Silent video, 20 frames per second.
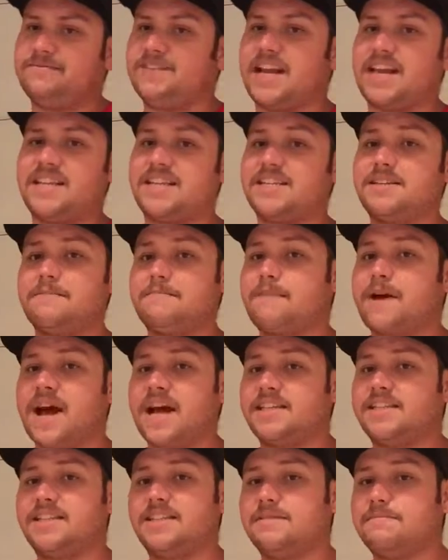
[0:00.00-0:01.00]
That doesn't
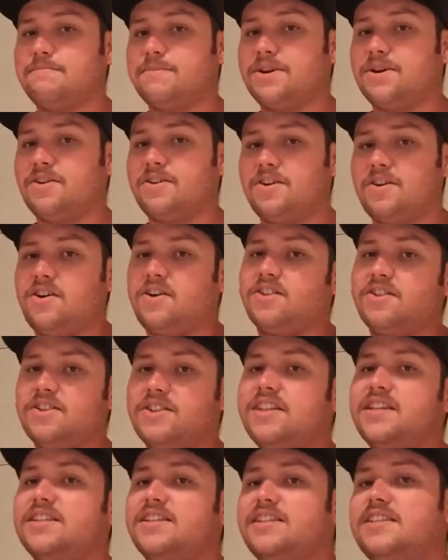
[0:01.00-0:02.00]
pass as a beer at all.
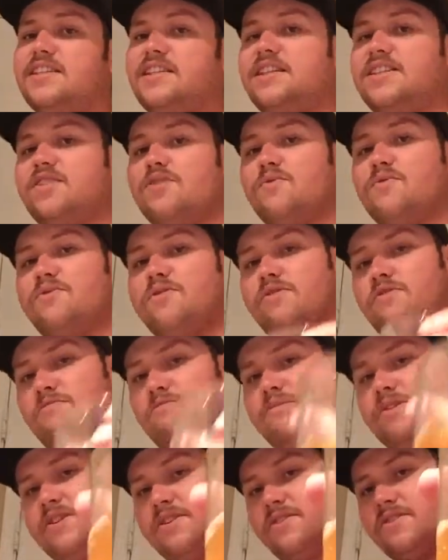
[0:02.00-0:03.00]
This is a real
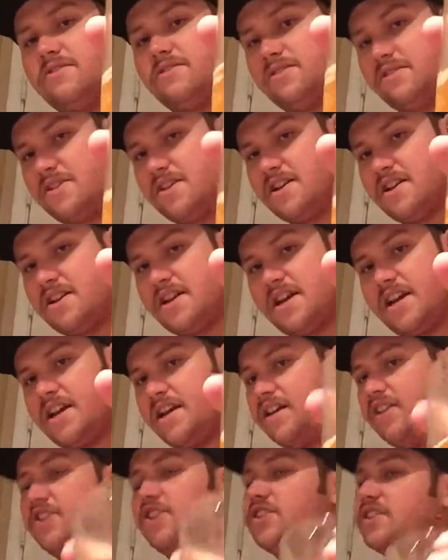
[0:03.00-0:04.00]
beer.
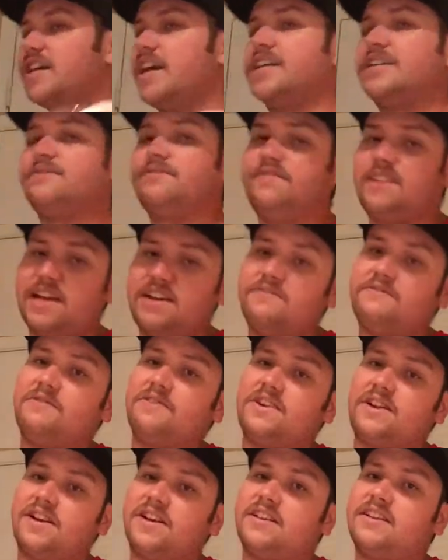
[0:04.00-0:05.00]
It just has
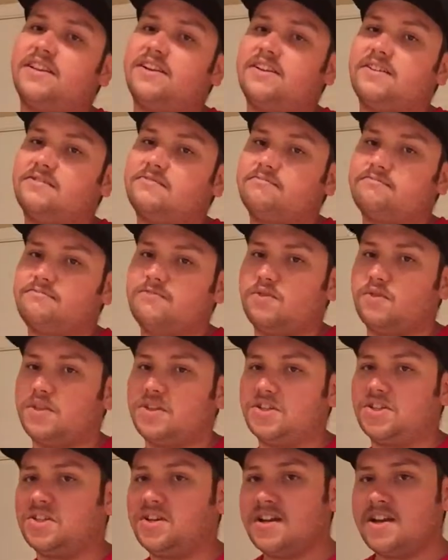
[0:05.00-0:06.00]
flavoring in there,
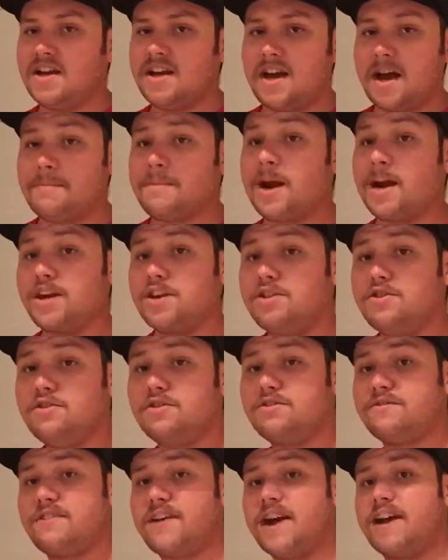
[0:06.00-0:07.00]
which not a
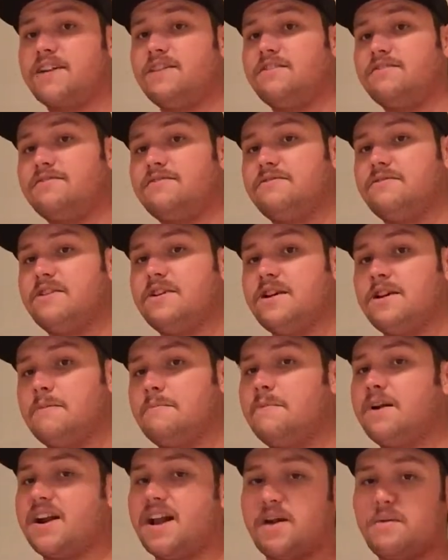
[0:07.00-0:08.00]
huge fan of,
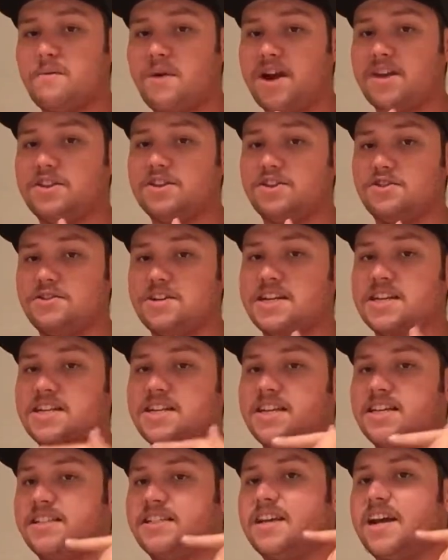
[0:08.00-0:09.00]
But I'd rather drink
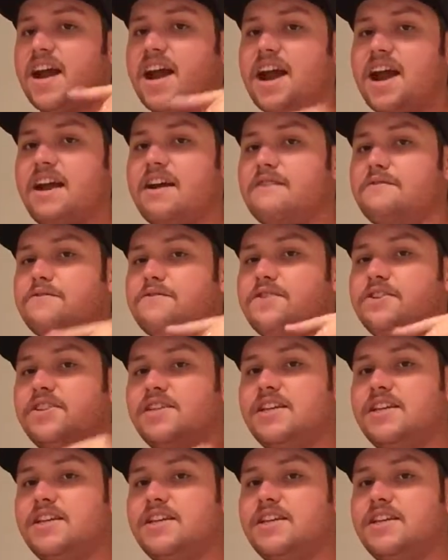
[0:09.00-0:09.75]
this every